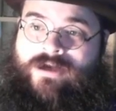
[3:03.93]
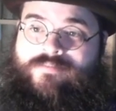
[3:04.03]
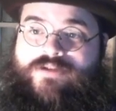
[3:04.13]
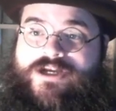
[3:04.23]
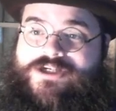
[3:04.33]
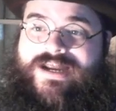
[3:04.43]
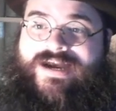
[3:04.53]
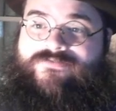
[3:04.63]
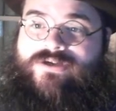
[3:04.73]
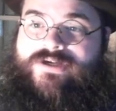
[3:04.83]
Pleasure to
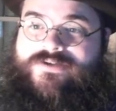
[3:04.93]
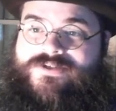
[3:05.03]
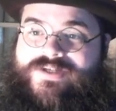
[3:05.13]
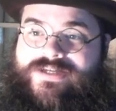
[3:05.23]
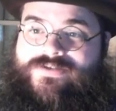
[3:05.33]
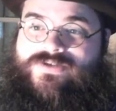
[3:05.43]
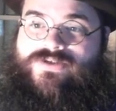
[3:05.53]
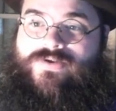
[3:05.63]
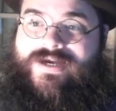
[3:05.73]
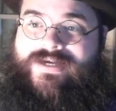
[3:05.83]
have you here,
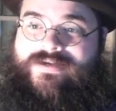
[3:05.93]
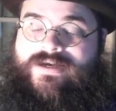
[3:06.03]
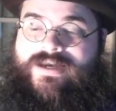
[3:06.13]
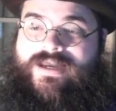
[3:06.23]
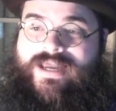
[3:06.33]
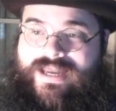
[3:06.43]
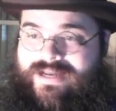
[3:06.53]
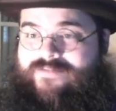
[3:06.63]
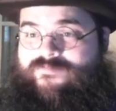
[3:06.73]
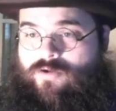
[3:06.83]
Sensuan84.
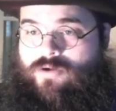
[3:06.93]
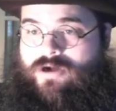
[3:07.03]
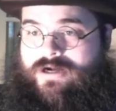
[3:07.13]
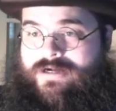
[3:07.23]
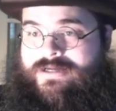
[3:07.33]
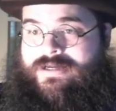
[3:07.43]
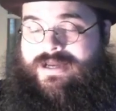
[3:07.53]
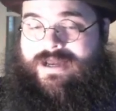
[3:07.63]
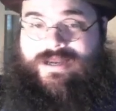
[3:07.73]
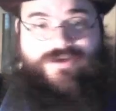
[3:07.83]
Uh,
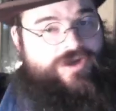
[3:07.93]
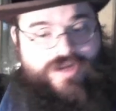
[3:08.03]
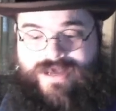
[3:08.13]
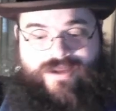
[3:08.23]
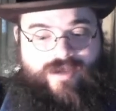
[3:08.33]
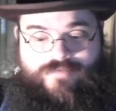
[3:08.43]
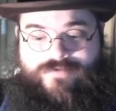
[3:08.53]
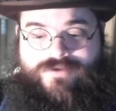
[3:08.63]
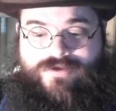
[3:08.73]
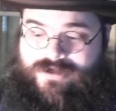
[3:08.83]
I uh, don't know how to help you
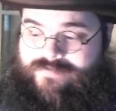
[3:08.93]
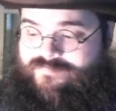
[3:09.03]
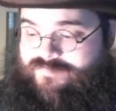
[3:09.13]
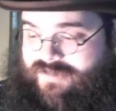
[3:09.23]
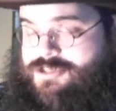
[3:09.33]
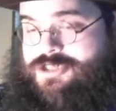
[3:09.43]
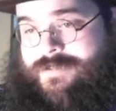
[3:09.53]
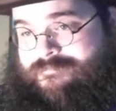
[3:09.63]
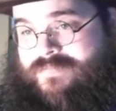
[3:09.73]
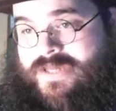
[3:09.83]
with your
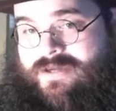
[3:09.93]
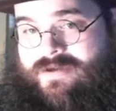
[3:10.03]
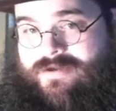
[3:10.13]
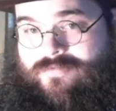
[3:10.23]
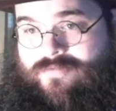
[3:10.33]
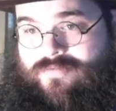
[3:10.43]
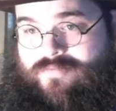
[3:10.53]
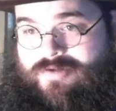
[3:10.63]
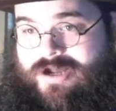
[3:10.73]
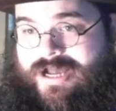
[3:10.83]
confliction.
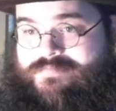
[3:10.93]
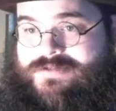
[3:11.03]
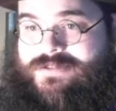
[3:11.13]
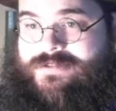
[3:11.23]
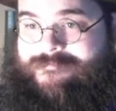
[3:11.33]
Perhaps...